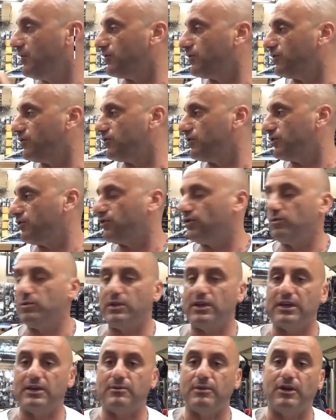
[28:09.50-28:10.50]
So just shoot me
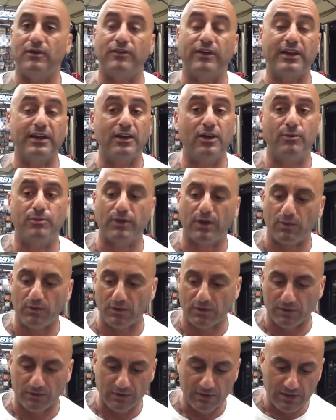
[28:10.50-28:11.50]
an email. If I can help you, I
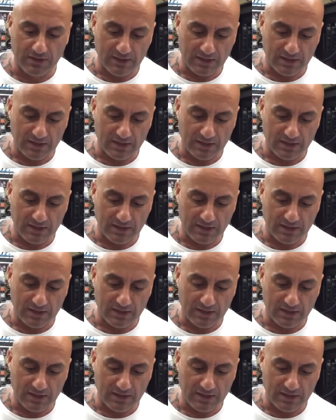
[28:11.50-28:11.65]
will.